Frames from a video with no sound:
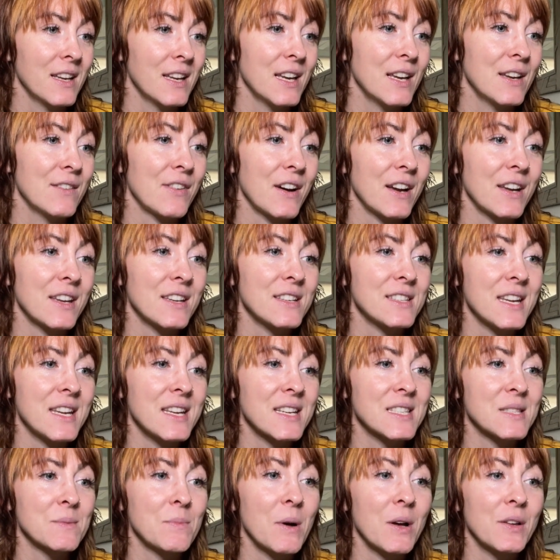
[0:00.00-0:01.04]
If I could take
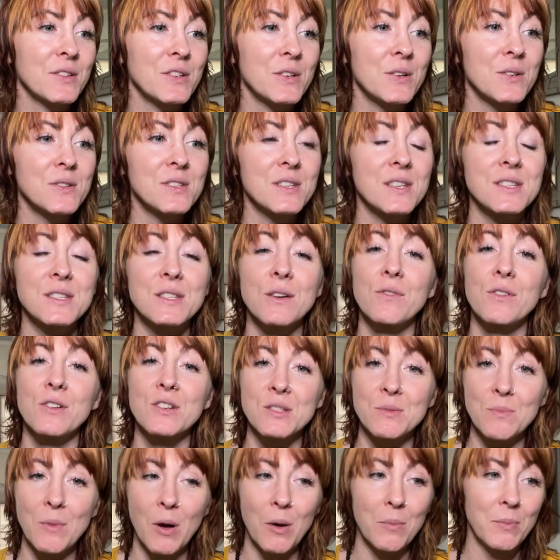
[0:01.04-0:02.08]
small doses over a
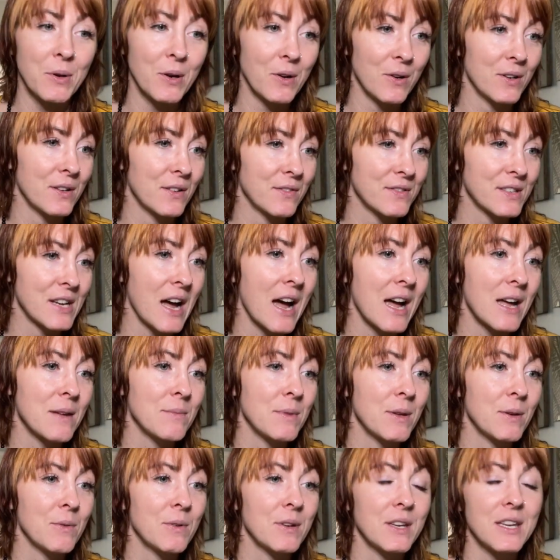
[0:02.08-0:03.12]
small period of time,
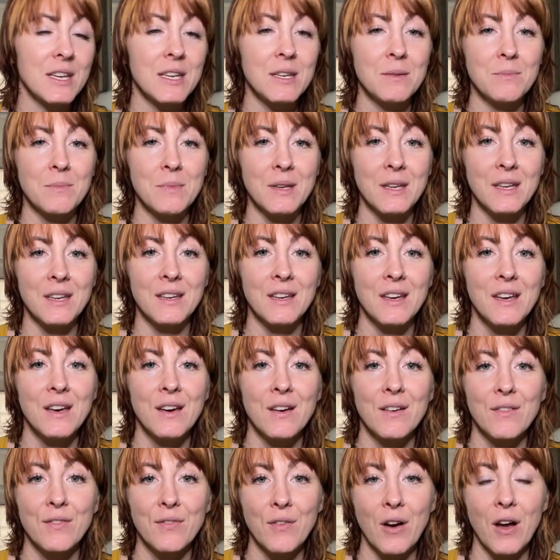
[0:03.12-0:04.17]
it would keep me
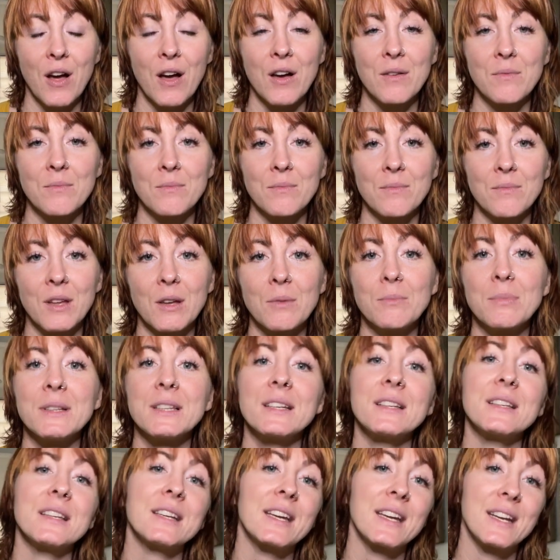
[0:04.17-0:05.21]
from
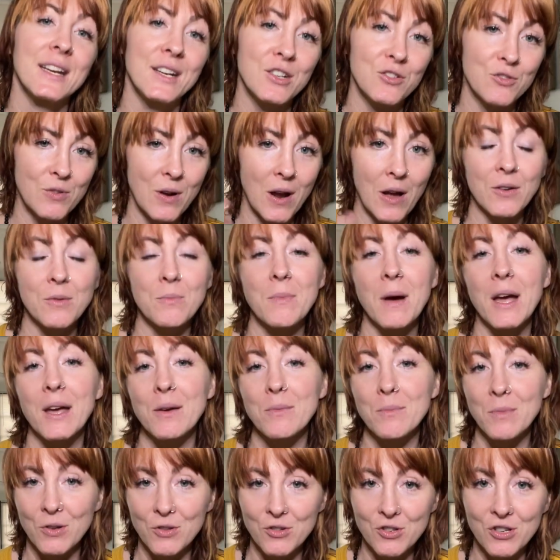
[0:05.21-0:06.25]
completely getting drowned in my
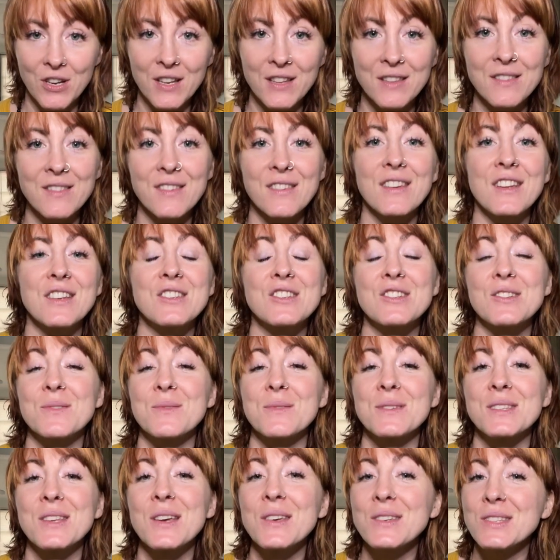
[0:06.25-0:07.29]
emotions. And she
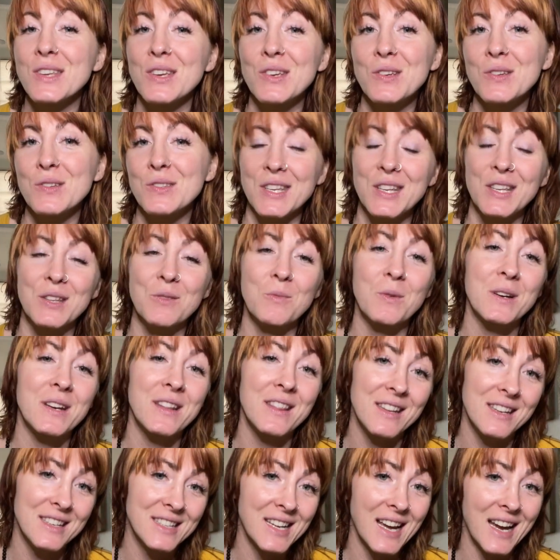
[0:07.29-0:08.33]
was also using one of
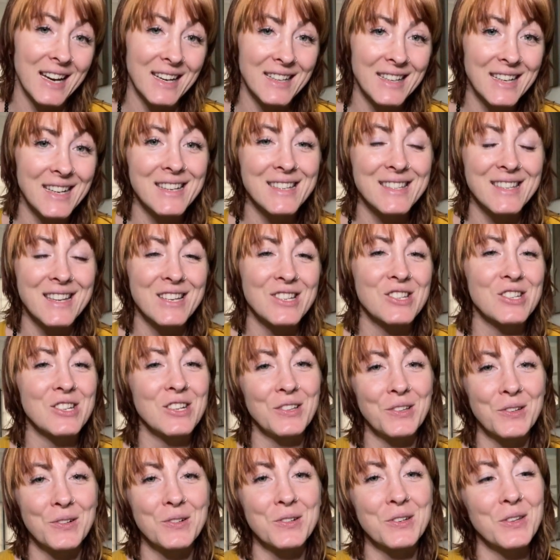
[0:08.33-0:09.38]
the techniques that she
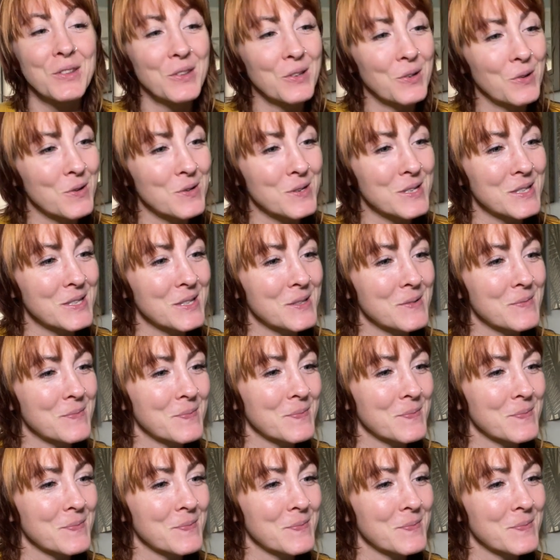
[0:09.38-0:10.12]
learned in the course.